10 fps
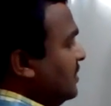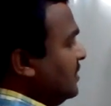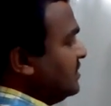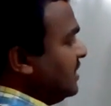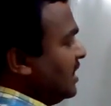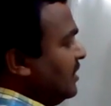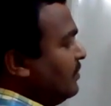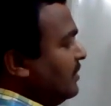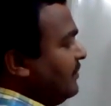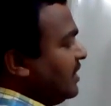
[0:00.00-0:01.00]
Second
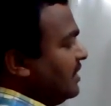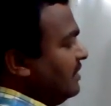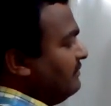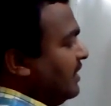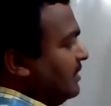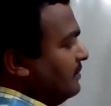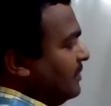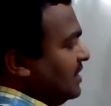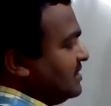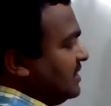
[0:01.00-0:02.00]
one we can define
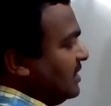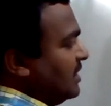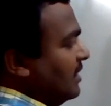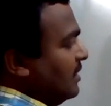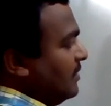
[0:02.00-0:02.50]
pulse signal.